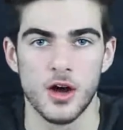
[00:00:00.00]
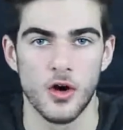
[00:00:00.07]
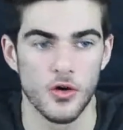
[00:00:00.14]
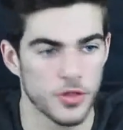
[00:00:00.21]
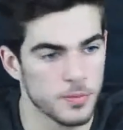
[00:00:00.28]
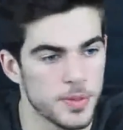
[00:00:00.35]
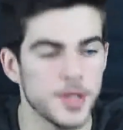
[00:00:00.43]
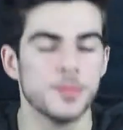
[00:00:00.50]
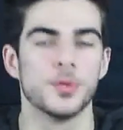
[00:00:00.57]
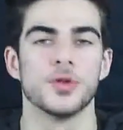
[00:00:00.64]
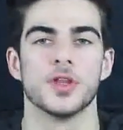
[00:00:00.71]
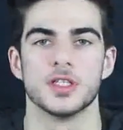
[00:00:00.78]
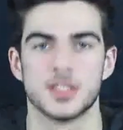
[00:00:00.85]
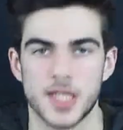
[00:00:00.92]
are the
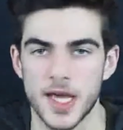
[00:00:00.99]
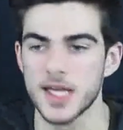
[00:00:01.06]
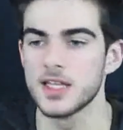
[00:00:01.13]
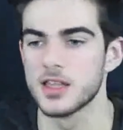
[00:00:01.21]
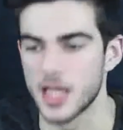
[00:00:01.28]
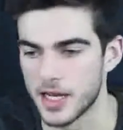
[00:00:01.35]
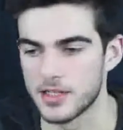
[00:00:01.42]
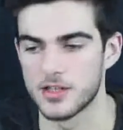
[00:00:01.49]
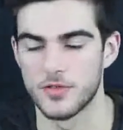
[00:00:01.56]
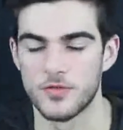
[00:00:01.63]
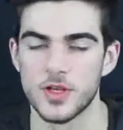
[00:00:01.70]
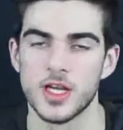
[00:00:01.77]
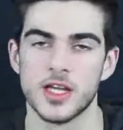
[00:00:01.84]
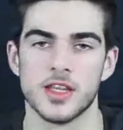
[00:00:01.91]
people that take that
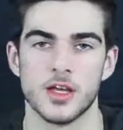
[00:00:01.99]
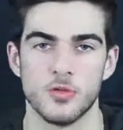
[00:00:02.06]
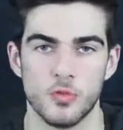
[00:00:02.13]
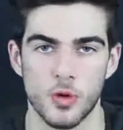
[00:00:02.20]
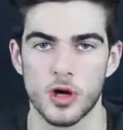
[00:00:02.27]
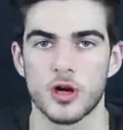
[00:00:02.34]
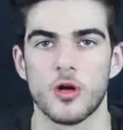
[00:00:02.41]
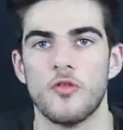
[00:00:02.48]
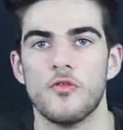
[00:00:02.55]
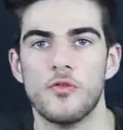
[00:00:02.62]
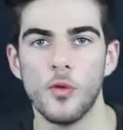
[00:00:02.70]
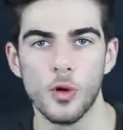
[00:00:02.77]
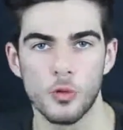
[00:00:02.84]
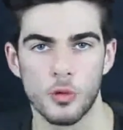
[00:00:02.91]
defeat and they work
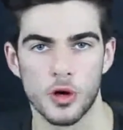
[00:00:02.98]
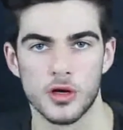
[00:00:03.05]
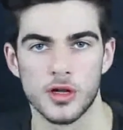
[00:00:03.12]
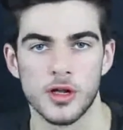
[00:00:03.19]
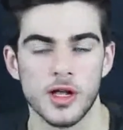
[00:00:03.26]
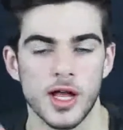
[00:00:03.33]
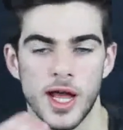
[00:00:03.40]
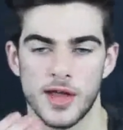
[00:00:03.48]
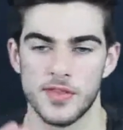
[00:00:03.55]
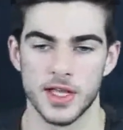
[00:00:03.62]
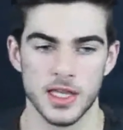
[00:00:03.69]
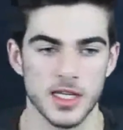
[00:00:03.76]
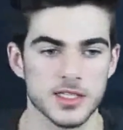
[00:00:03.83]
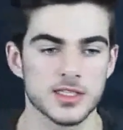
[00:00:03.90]
forward. And
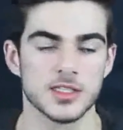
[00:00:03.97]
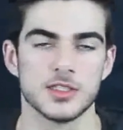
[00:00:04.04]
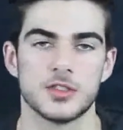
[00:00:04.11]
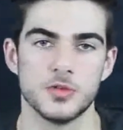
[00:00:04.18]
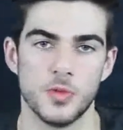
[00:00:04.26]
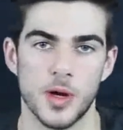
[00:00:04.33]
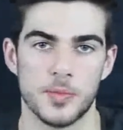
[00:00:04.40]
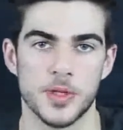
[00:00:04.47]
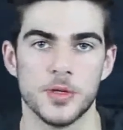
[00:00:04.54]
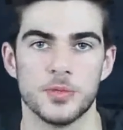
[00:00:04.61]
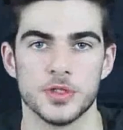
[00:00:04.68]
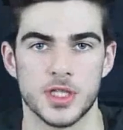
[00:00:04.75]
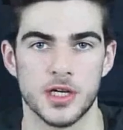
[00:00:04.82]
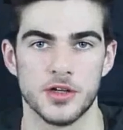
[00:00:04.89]
they listen to what
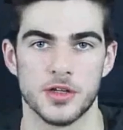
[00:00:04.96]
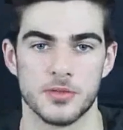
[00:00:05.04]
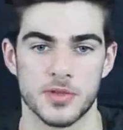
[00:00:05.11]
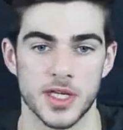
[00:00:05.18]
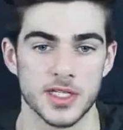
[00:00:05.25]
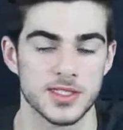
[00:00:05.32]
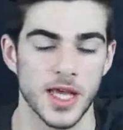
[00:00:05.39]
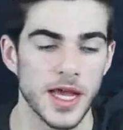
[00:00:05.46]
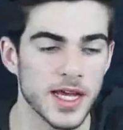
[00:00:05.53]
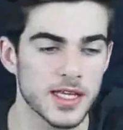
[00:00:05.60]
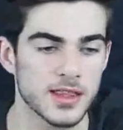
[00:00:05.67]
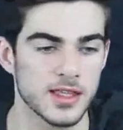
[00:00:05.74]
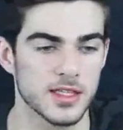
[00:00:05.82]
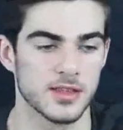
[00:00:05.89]
people tell them. They
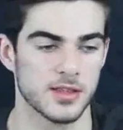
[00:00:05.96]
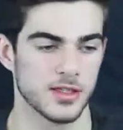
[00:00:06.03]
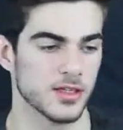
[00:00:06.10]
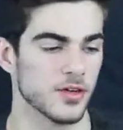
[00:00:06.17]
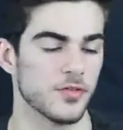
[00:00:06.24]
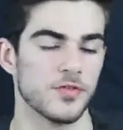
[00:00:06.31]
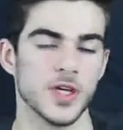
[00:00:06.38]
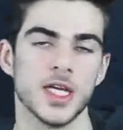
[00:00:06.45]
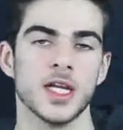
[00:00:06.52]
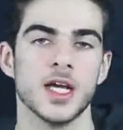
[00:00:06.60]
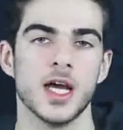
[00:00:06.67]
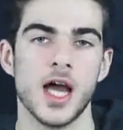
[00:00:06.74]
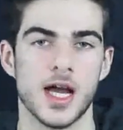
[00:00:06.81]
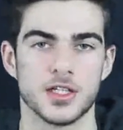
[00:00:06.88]
take the defeat
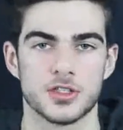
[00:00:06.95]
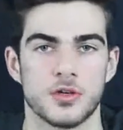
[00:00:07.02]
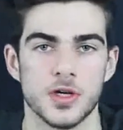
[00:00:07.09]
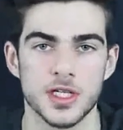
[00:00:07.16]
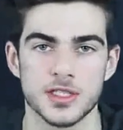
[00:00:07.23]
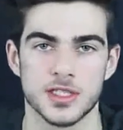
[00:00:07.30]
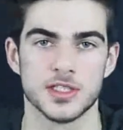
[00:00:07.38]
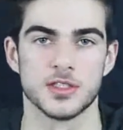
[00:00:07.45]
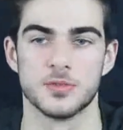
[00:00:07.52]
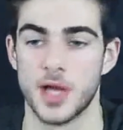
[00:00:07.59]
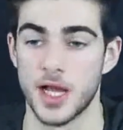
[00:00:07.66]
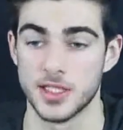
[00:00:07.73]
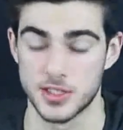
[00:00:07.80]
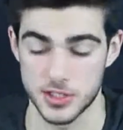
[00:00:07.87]
as
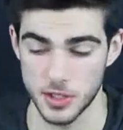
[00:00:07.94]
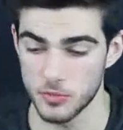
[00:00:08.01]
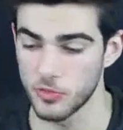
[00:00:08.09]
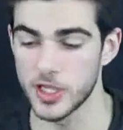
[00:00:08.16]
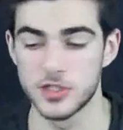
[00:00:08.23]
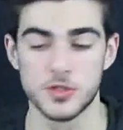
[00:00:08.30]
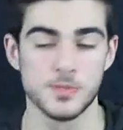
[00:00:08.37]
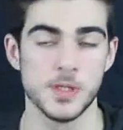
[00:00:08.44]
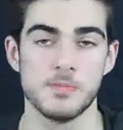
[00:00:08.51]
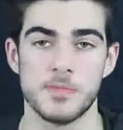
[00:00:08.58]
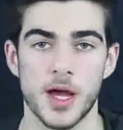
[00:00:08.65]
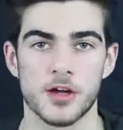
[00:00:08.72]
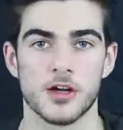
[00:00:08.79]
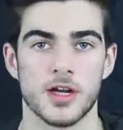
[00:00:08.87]
criticism and some way to be
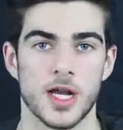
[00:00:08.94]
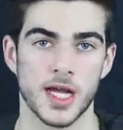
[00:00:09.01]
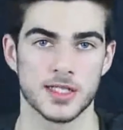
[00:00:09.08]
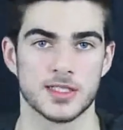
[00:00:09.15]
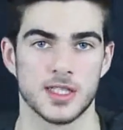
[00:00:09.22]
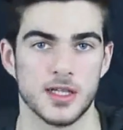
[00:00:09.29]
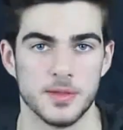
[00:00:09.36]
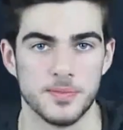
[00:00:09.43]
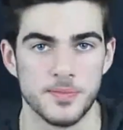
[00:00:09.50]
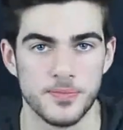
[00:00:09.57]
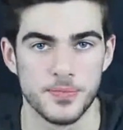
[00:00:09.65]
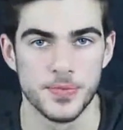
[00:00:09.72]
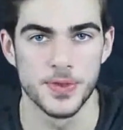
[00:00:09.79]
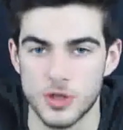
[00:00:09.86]
better next time.
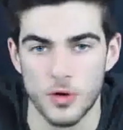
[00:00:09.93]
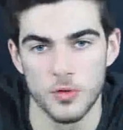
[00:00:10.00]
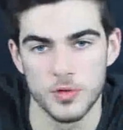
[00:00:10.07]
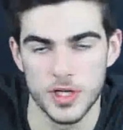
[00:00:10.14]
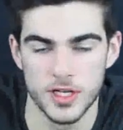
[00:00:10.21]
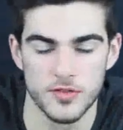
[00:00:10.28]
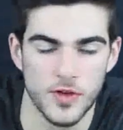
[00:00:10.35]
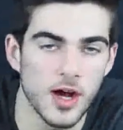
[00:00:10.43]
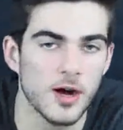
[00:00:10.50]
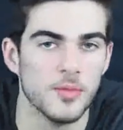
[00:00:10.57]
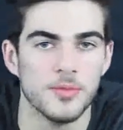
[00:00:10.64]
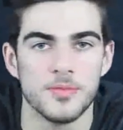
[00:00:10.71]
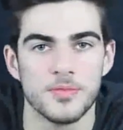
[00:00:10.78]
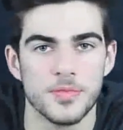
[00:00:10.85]
Don't give
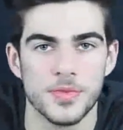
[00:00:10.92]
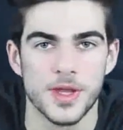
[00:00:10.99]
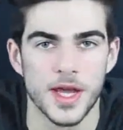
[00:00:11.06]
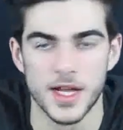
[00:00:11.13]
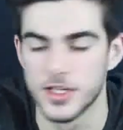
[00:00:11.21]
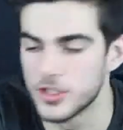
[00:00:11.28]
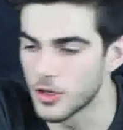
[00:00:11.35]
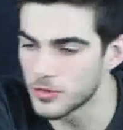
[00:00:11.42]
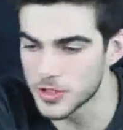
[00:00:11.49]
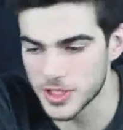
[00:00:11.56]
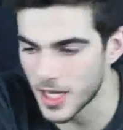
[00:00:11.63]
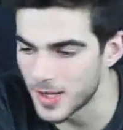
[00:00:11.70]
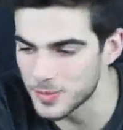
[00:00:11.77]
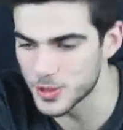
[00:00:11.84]
up. And don't
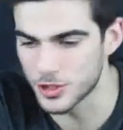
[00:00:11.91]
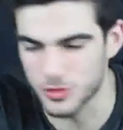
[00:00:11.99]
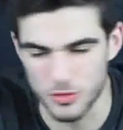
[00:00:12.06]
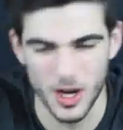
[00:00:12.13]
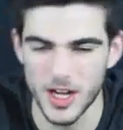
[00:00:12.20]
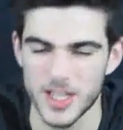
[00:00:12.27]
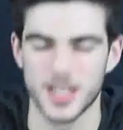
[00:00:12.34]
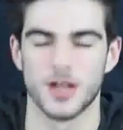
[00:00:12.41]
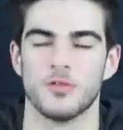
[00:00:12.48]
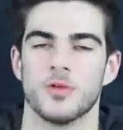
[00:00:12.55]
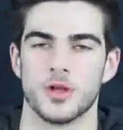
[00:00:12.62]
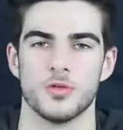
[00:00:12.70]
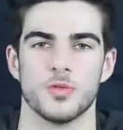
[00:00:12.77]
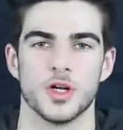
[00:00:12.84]
stop trying at
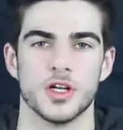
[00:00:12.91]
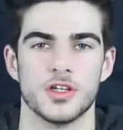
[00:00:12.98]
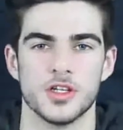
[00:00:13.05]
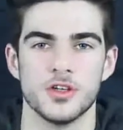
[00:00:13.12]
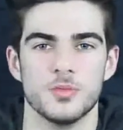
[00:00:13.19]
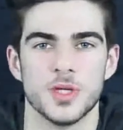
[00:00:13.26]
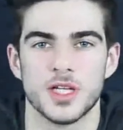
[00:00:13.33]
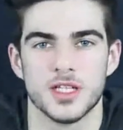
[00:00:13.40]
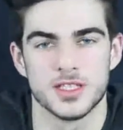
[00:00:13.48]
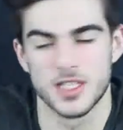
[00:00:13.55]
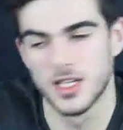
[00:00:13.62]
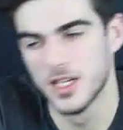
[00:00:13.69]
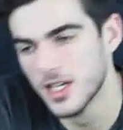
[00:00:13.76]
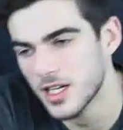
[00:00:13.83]
what you want to do, because